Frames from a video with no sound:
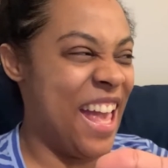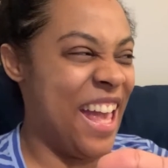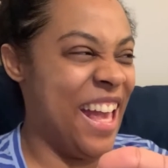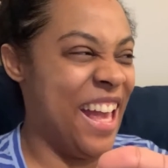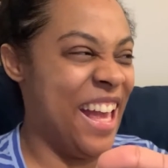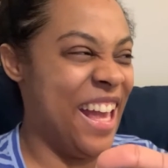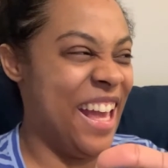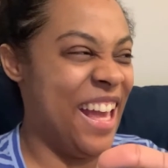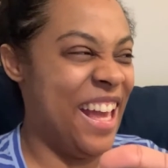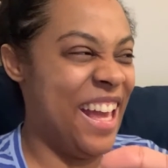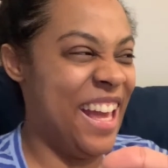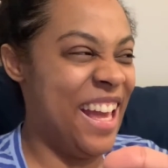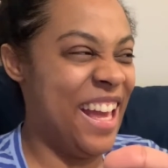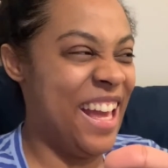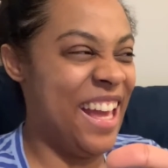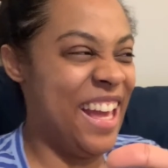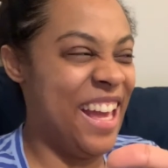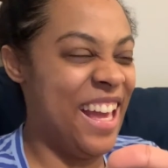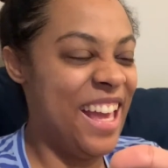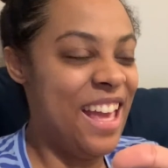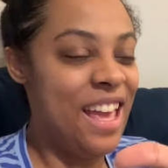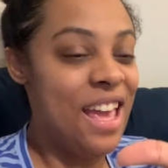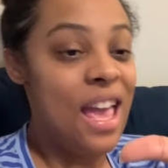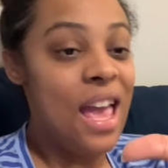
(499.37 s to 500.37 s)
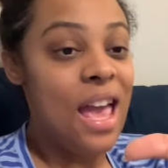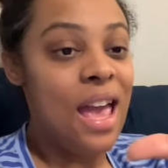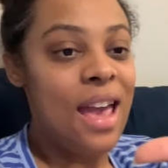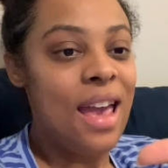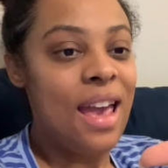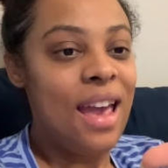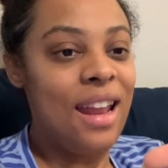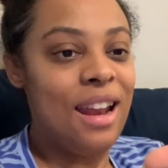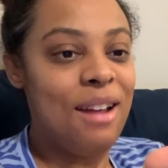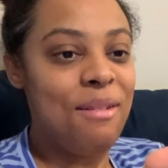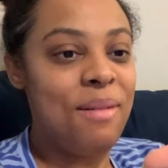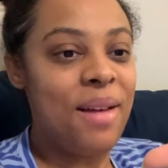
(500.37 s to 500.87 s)

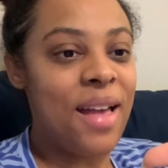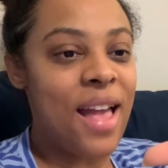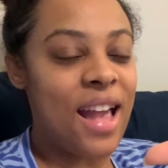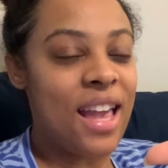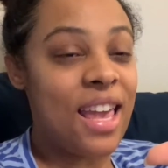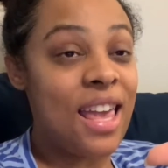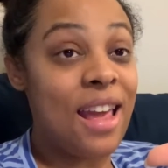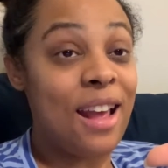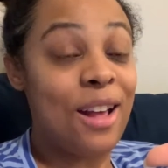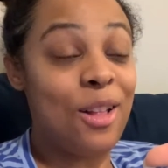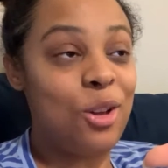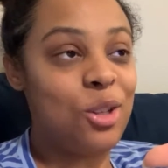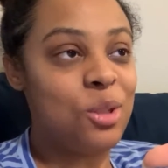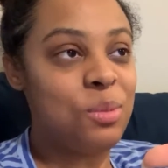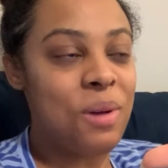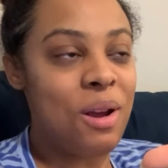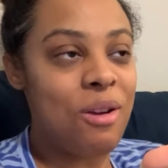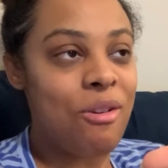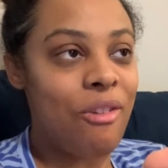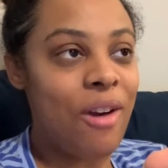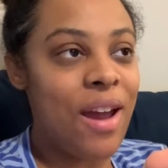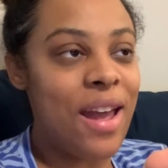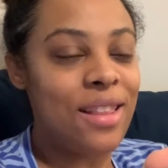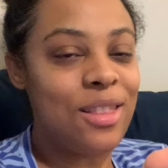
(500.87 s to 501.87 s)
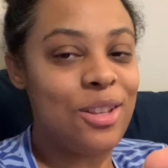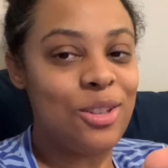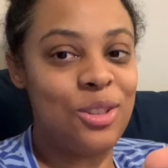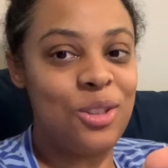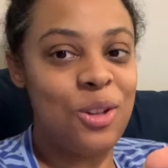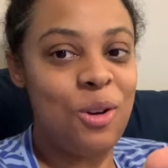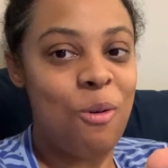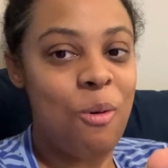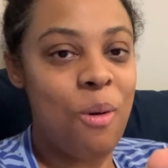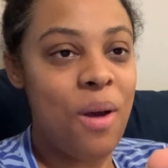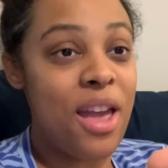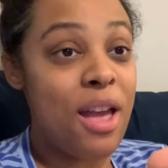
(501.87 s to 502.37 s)
And I'm like, I can't close my right. There's
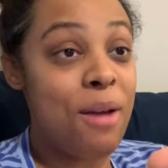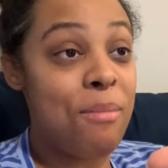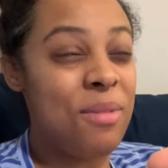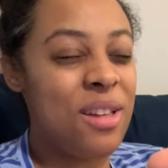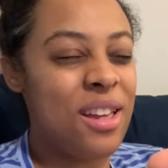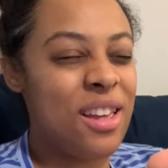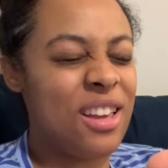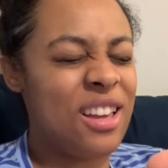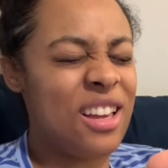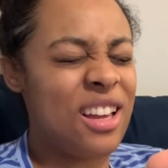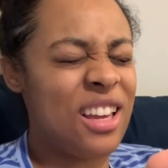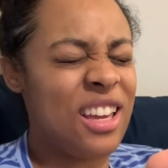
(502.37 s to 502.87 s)
no way. I'm like,